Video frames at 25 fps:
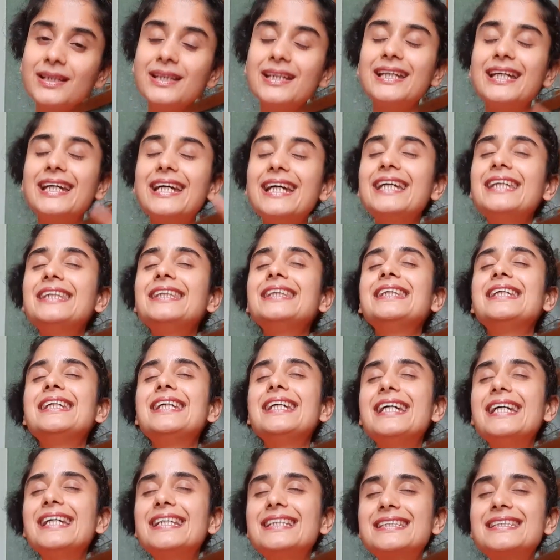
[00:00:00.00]
in
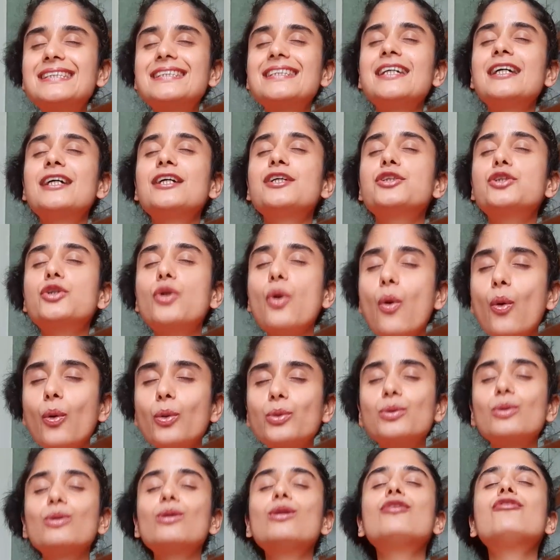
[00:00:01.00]
its
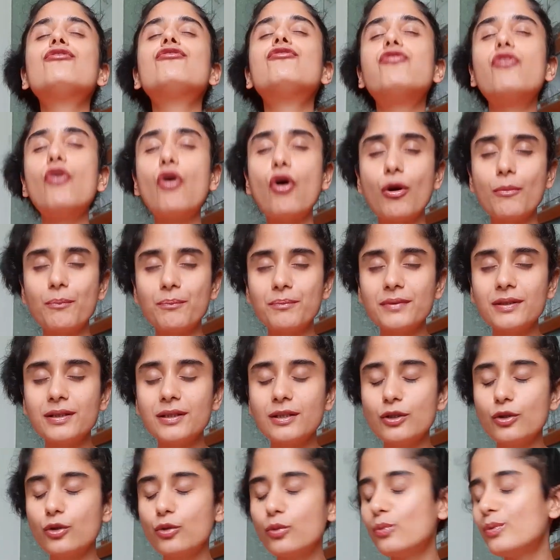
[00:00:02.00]
total form,
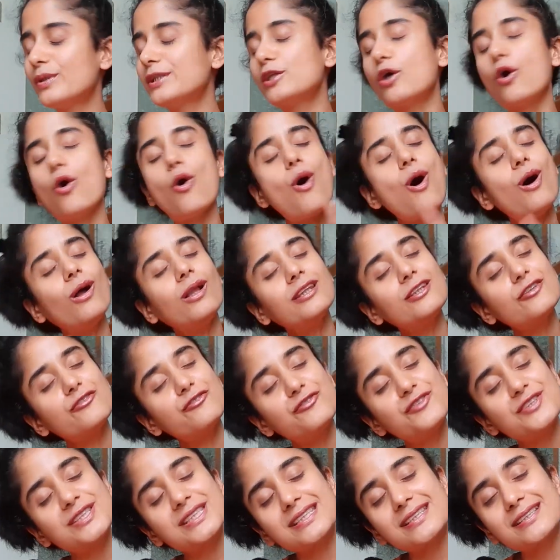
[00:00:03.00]
with all the
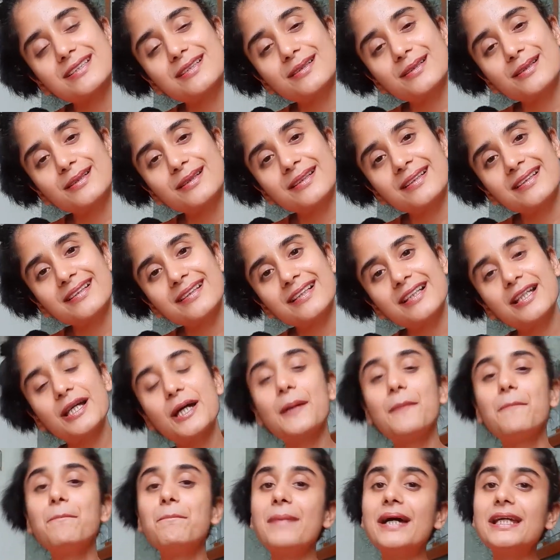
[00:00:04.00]
physical,
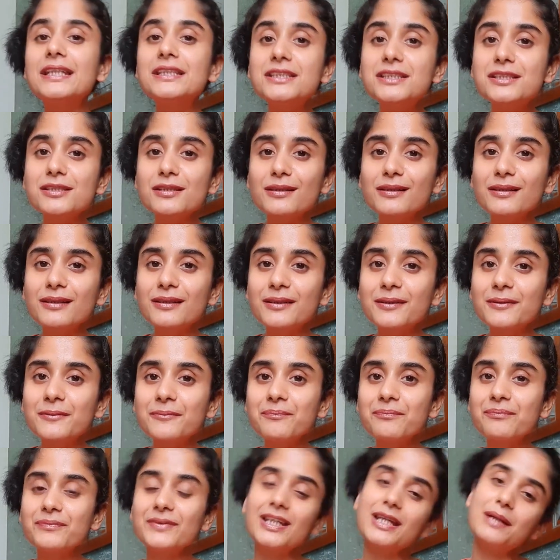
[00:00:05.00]
mental,
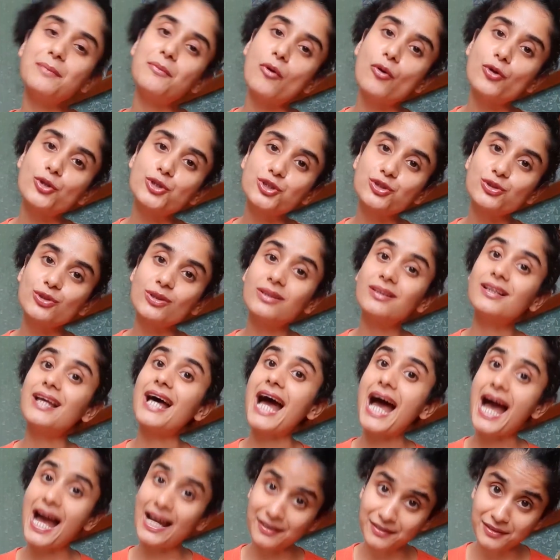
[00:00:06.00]
emotional,
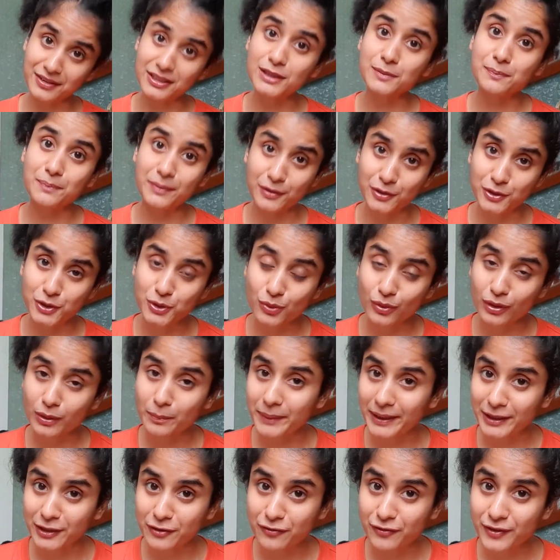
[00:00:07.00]
and the spiritual
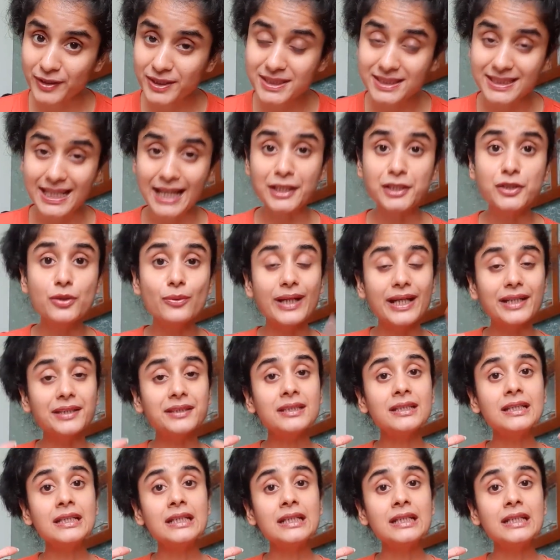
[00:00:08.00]
benefits. And you can